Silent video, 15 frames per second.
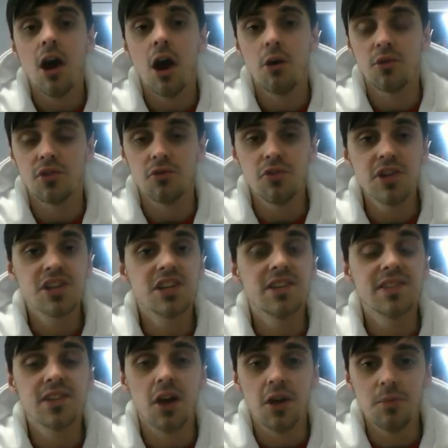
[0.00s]
I was originally
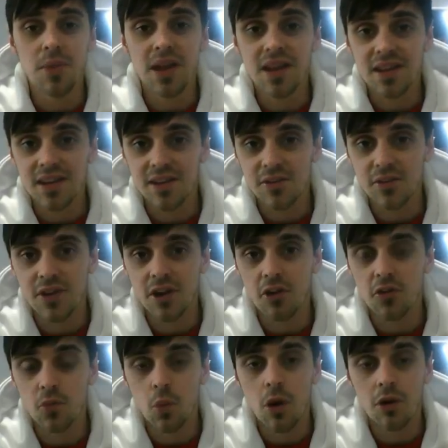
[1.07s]
started making these
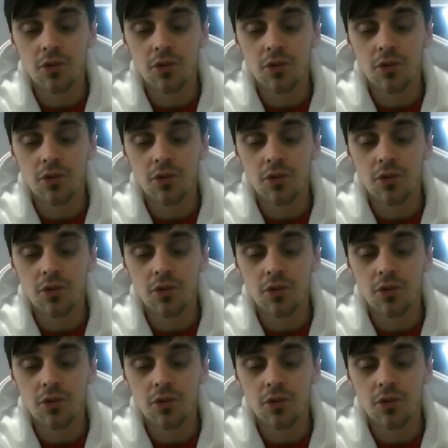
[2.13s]
videos